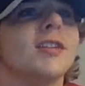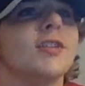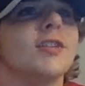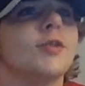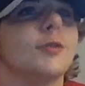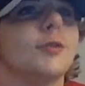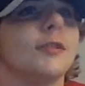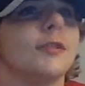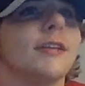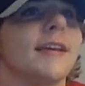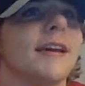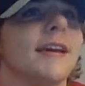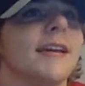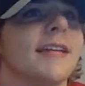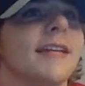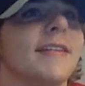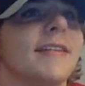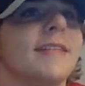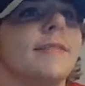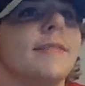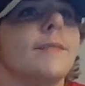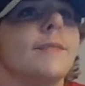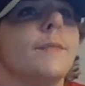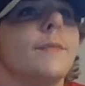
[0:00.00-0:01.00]

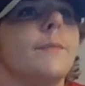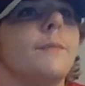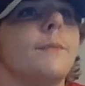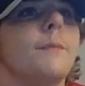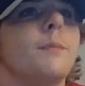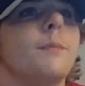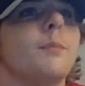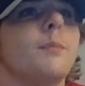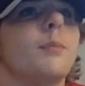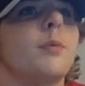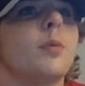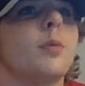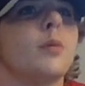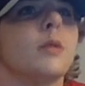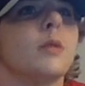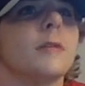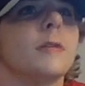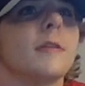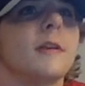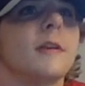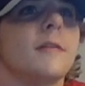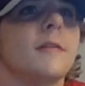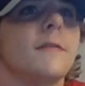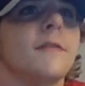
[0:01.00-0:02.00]
Julian
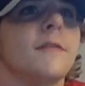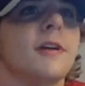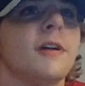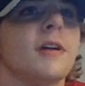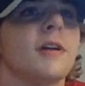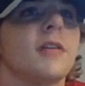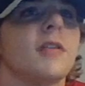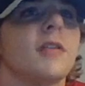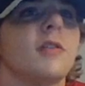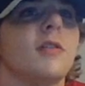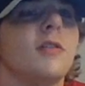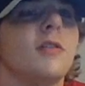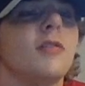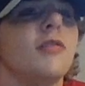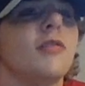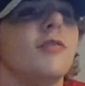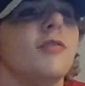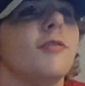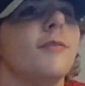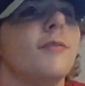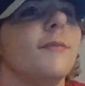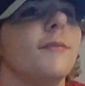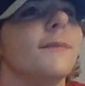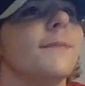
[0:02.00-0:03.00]
Vic.
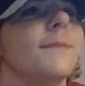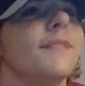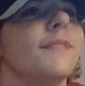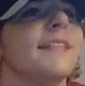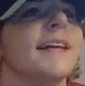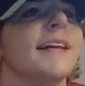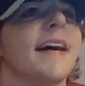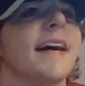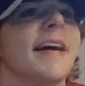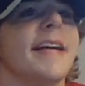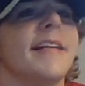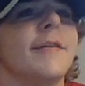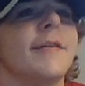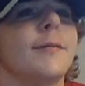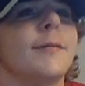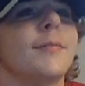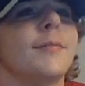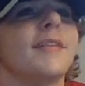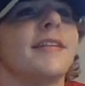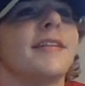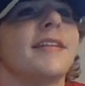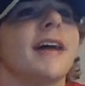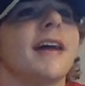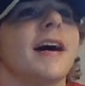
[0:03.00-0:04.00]
I
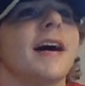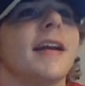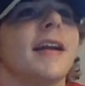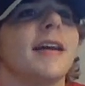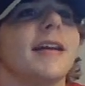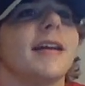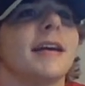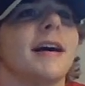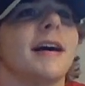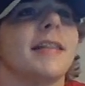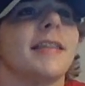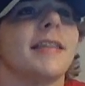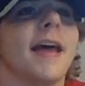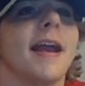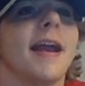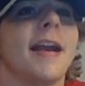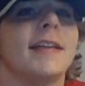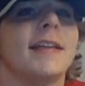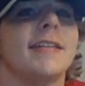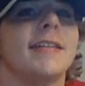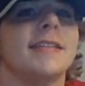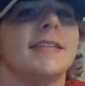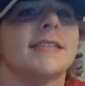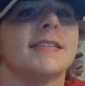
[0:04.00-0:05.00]
hope to God I got that
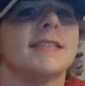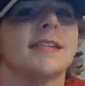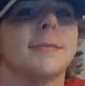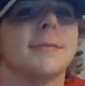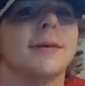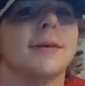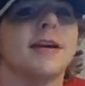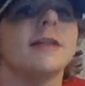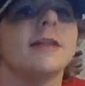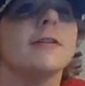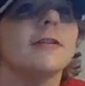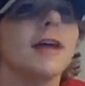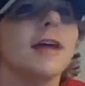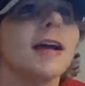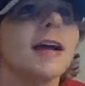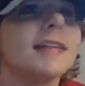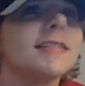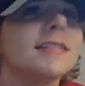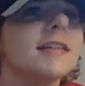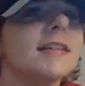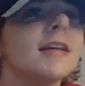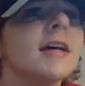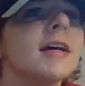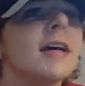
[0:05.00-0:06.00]
at least
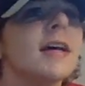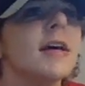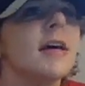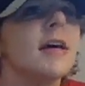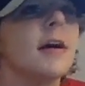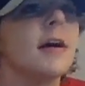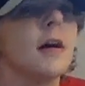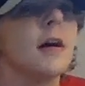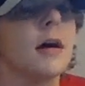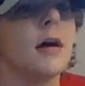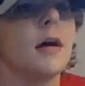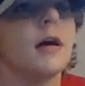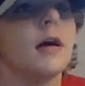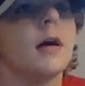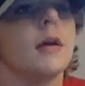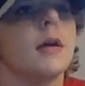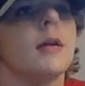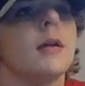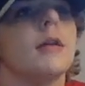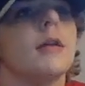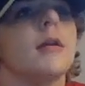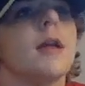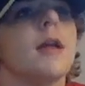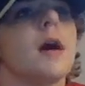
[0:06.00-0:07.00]
semi-correct.
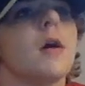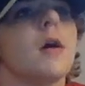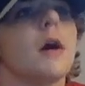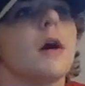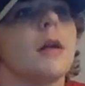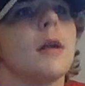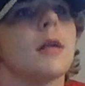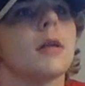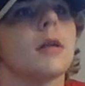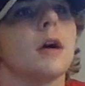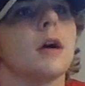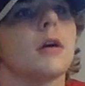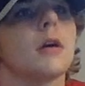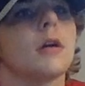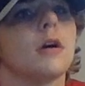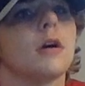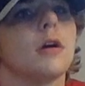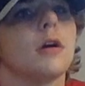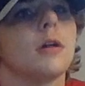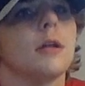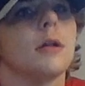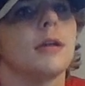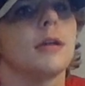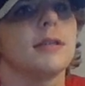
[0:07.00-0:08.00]
And now on the clock
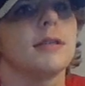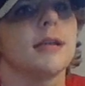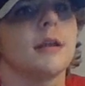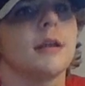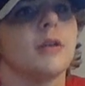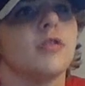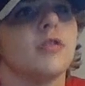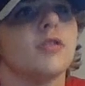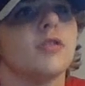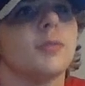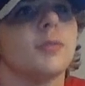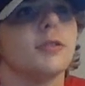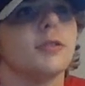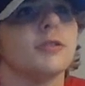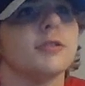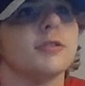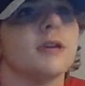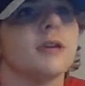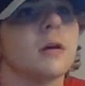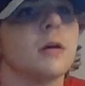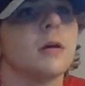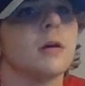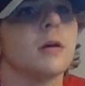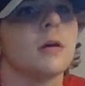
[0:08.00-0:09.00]
are the St. Louis
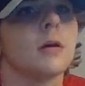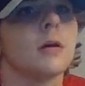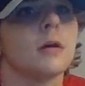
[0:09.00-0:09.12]
Blues.